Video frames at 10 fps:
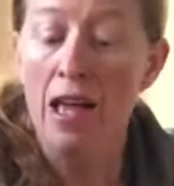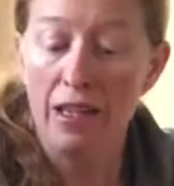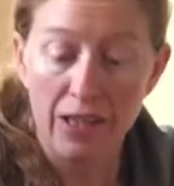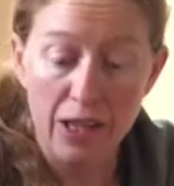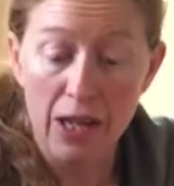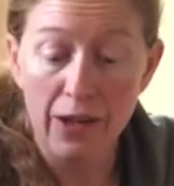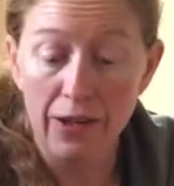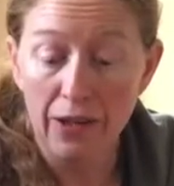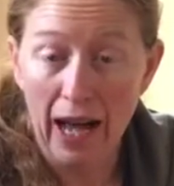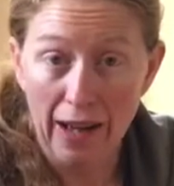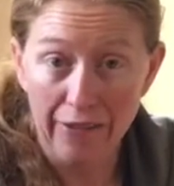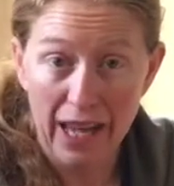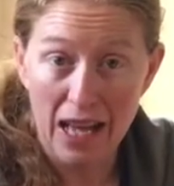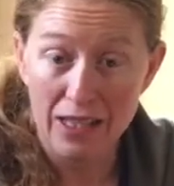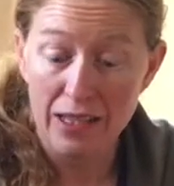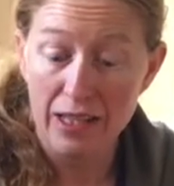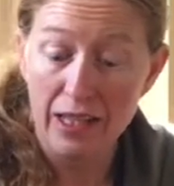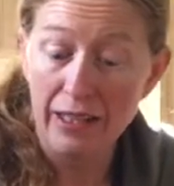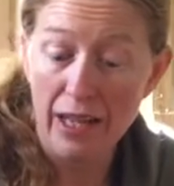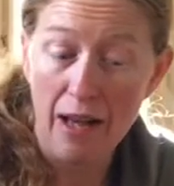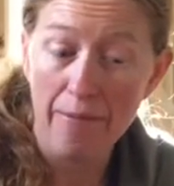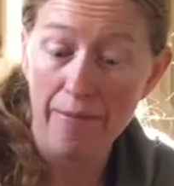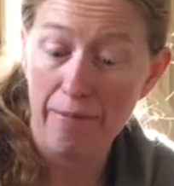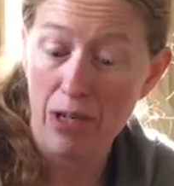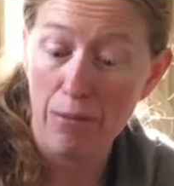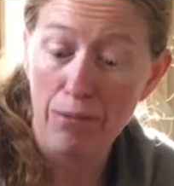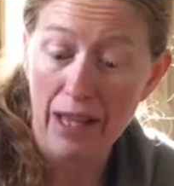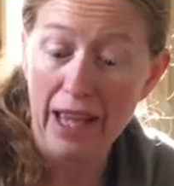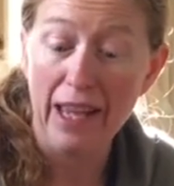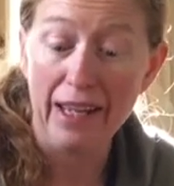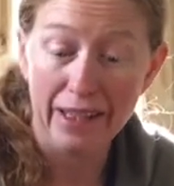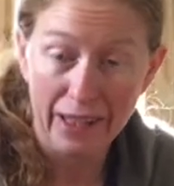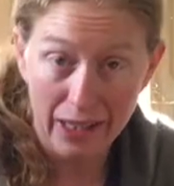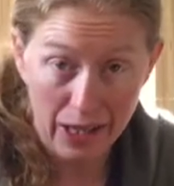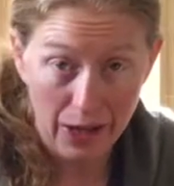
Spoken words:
You have guessed the number plane,